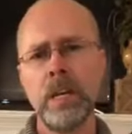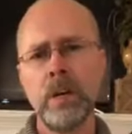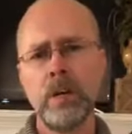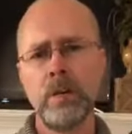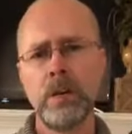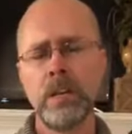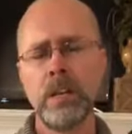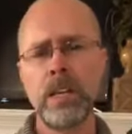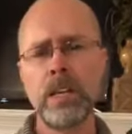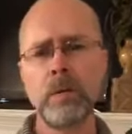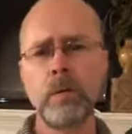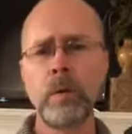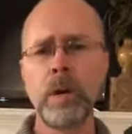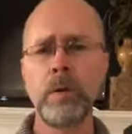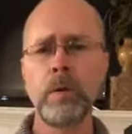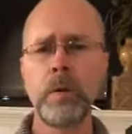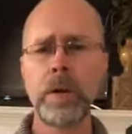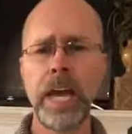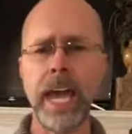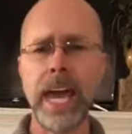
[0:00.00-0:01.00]
Well,
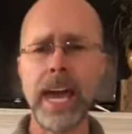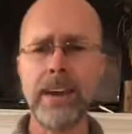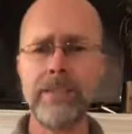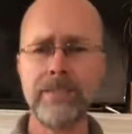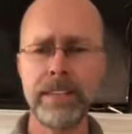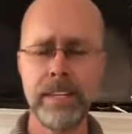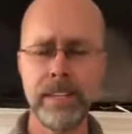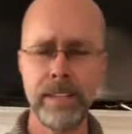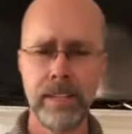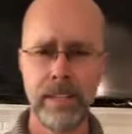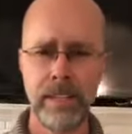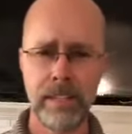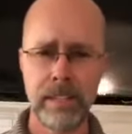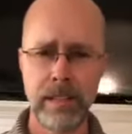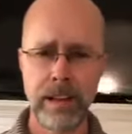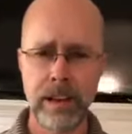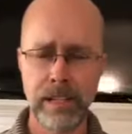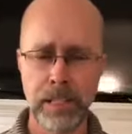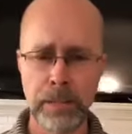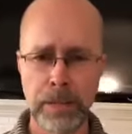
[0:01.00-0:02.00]
what we haven't
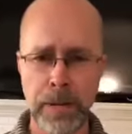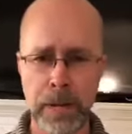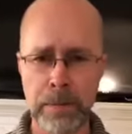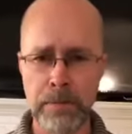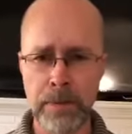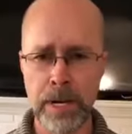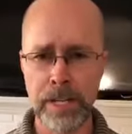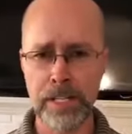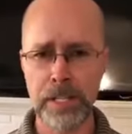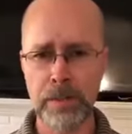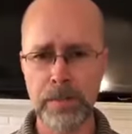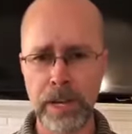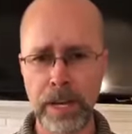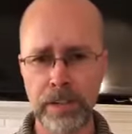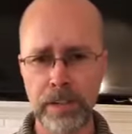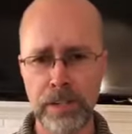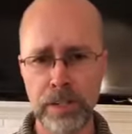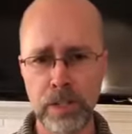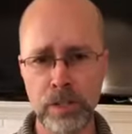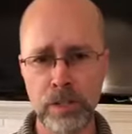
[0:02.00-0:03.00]
talked about much about
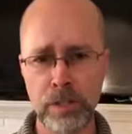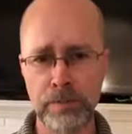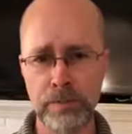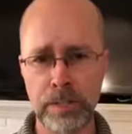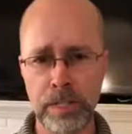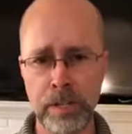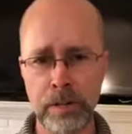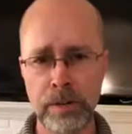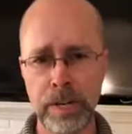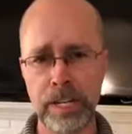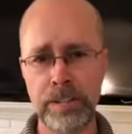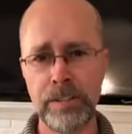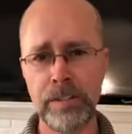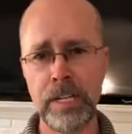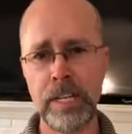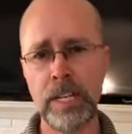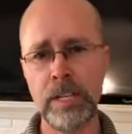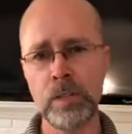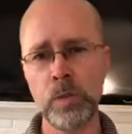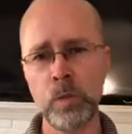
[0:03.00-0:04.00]
the Joseph generation
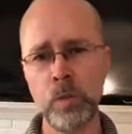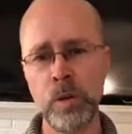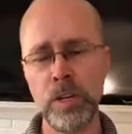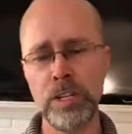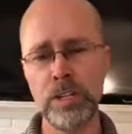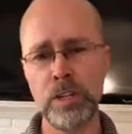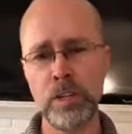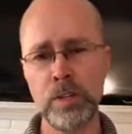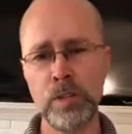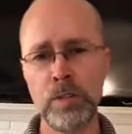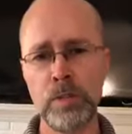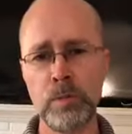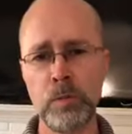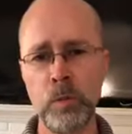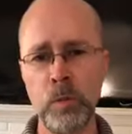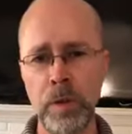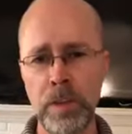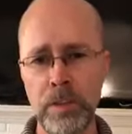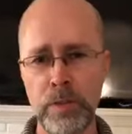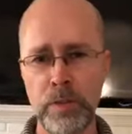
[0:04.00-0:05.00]
is what Joseph
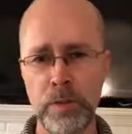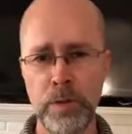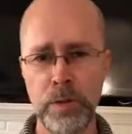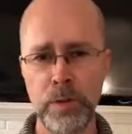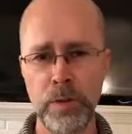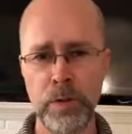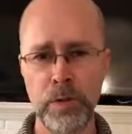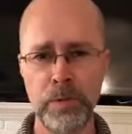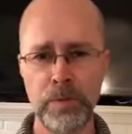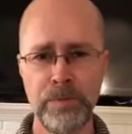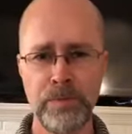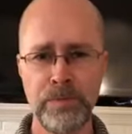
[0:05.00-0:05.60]
went through